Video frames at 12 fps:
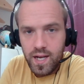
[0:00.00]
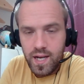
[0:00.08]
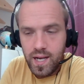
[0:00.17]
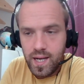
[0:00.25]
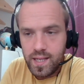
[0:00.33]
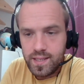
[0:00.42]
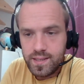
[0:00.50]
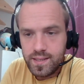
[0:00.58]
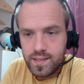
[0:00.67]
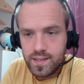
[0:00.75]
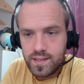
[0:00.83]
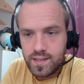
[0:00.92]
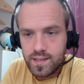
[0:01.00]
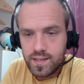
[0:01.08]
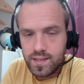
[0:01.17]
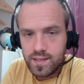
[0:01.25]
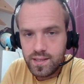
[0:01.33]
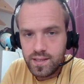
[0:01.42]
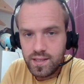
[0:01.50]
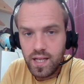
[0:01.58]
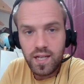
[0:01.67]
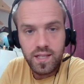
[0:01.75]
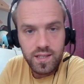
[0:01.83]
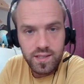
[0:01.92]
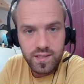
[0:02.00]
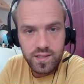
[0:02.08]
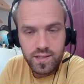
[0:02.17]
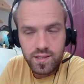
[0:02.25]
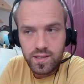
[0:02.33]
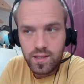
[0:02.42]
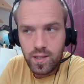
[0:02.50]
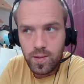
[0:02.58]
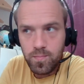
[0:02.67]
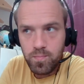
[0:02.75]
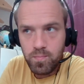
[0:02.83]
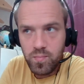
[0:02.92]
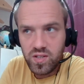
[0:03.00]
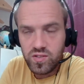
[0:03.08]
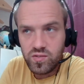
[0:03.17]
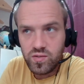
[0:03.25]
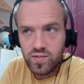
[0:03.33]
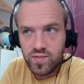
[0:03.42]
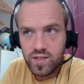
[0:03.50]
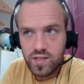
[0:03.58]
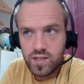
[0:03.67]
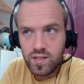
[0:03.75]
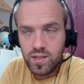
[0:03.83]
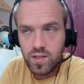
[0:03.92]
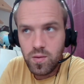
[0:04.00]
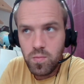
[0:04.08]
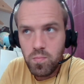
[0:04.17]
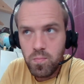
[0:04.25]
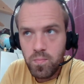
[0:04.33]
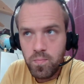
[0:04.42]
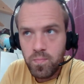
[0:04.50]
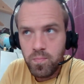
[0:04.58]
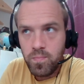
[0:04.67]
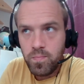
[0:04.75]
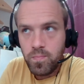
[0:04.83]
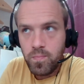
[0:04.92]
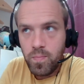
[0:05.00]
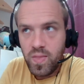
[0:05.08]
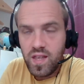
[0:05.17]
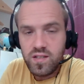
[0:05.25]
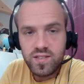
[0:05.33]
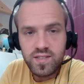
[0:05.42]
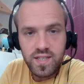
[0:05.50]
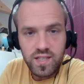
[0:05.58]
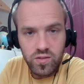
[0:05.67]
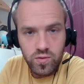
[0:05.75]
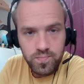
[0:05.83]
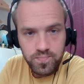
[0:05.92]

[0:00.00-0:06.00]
and that is a sort of a signal